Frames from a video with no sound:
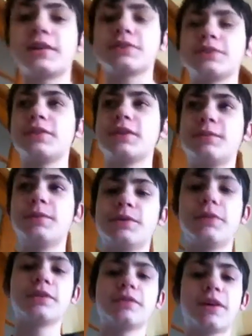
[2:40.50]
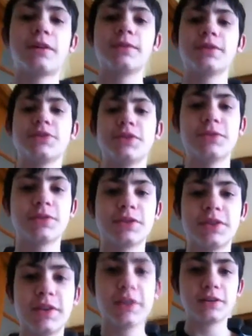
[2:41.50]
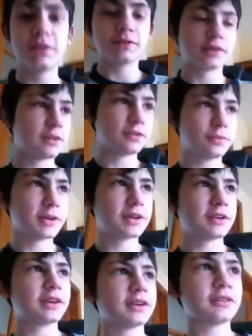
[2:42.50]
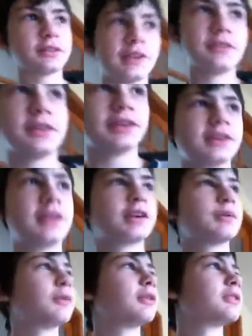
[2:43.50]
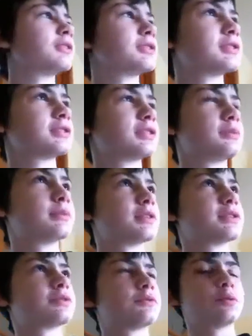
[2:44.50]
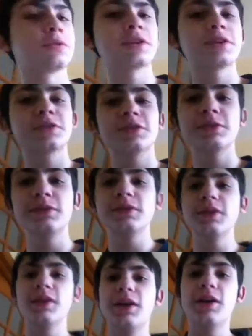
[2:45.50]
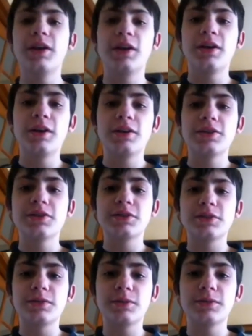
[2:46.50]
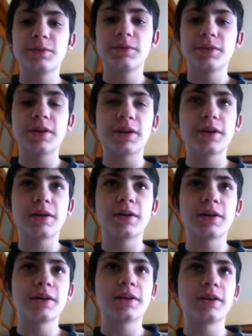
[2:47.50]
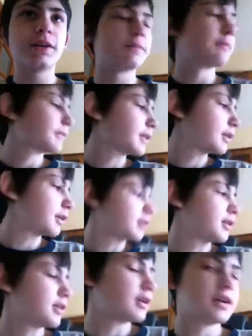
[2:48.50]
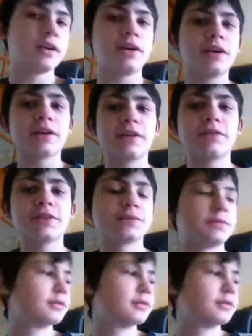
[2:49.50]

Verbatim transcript: it's a really good movie. I recommend you go see it. I mean, you get it on DVD. It came out in the cinemas four years ago. So uh, yep, uh, I give this